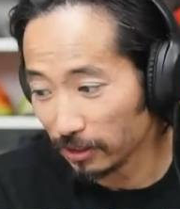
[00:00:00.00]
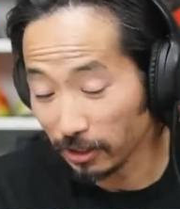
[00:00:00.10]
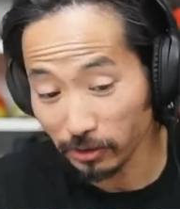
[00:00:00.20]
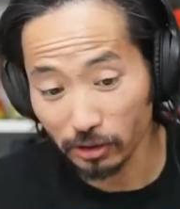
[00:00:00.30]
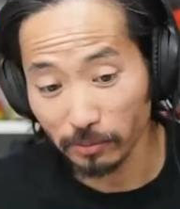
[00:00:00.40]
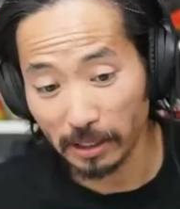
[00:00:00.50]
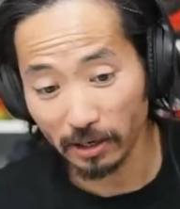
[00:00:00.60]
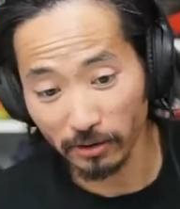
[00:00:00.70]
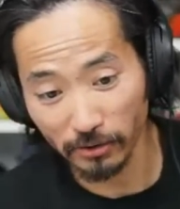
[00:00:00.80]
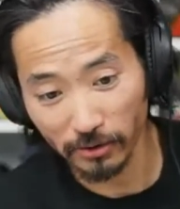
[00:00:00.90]
Uh, you know,
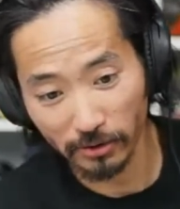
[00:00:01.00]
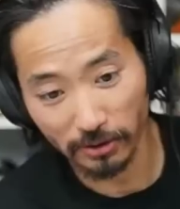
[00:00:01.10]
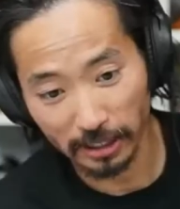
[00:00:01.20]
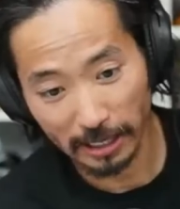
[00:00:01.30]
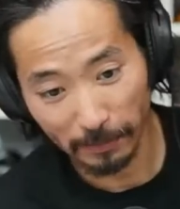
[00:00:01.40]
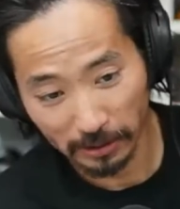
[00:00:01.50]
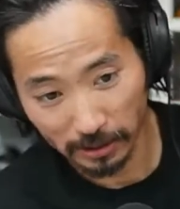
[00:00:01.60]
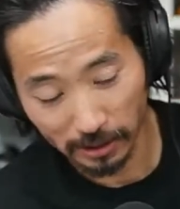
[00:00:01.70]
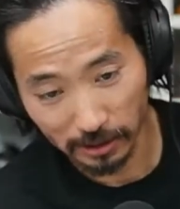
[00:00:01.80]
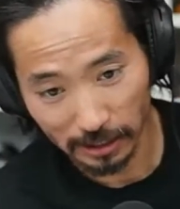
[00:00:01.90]
my other
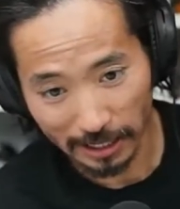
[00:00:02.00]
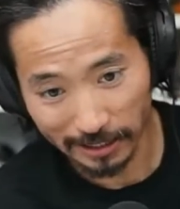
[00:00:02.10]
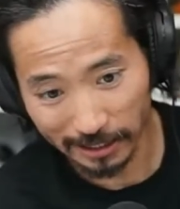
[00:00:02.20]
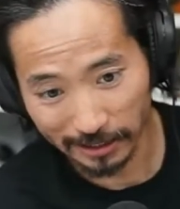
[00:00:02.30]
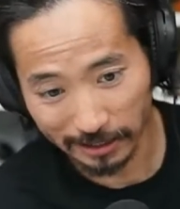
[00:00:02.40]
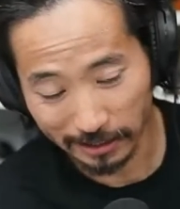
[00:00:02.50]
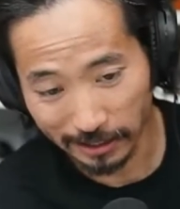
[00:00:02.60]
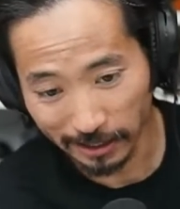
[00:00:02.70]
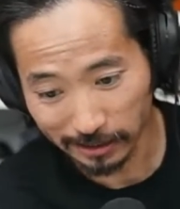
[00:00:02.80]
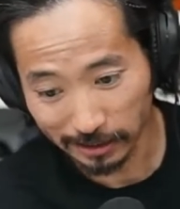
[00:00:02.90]
nimbus is I did
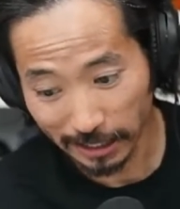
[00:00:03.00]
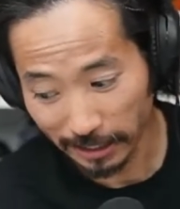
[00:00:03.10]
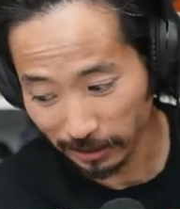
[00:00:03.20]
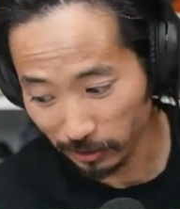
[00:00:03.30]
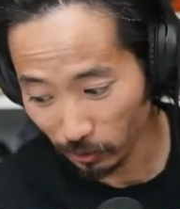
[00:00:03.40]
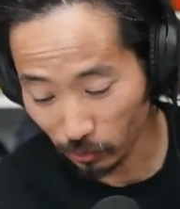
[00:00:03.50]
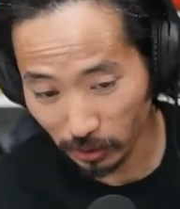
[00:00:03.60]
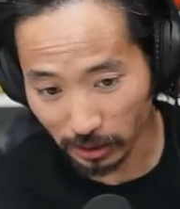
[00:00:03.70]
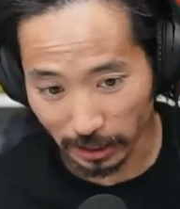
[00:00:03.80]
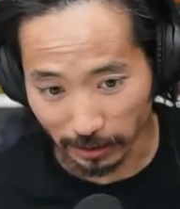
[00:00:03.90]
get stained
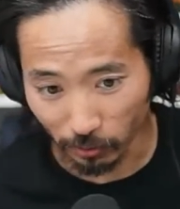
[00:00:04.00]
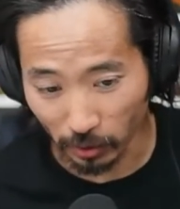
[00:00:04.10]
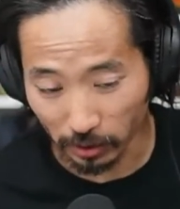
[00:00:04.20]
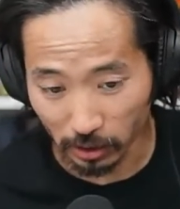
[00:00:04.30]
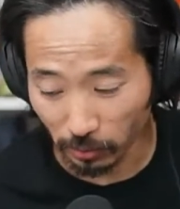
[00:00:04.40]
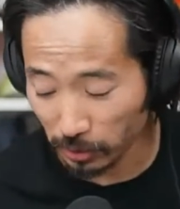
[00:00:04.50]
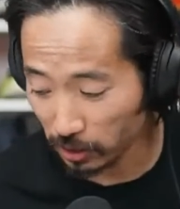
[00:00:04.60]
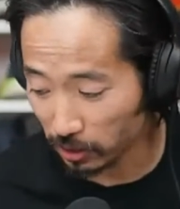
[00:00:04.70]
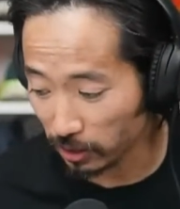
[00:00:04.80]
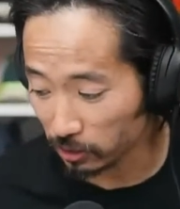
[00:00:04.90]
with that. You know, we
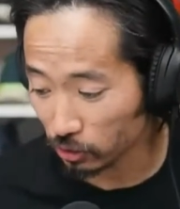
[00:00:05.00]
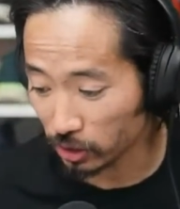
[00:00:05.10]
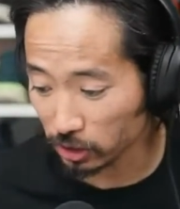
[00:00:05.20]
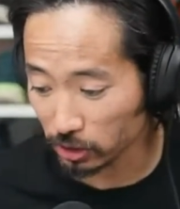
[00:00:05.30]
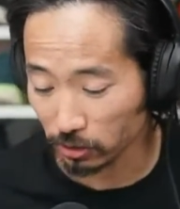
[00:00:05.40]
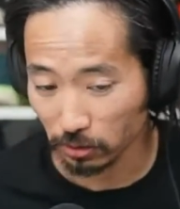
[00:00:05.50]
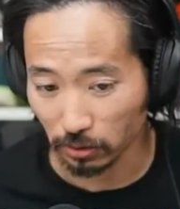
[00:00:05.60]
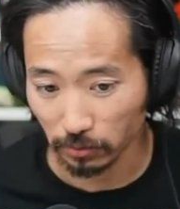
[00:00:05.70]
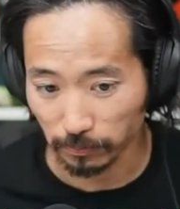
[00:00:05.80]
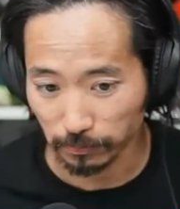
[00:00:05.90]
did the
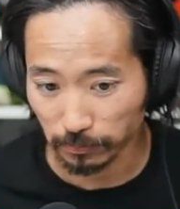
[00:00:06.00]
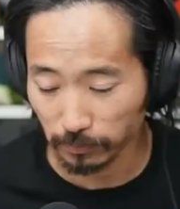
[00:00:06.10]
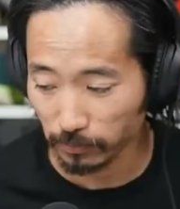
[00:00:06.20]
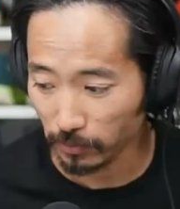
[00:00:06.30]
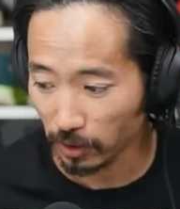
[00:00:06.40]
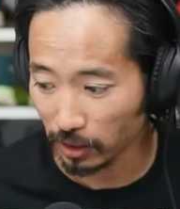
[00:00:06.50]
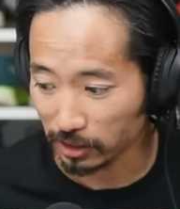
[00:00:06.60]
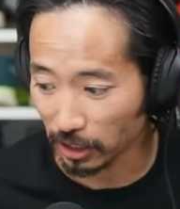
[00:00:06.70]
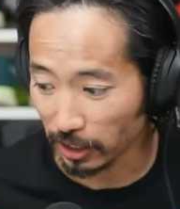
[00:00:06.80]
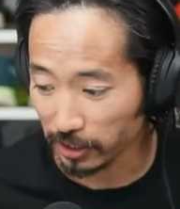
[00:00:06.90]
traditional uh,
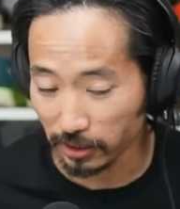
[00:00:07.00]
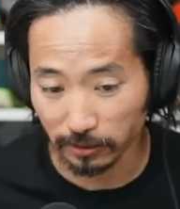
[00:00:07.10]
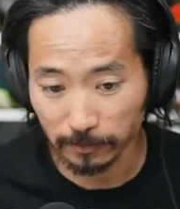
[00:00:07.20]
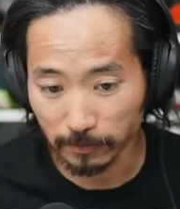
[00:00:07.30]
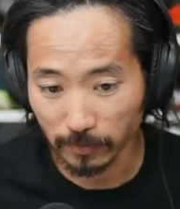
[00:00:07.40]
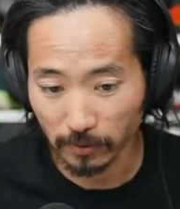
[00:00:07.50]
dyeing,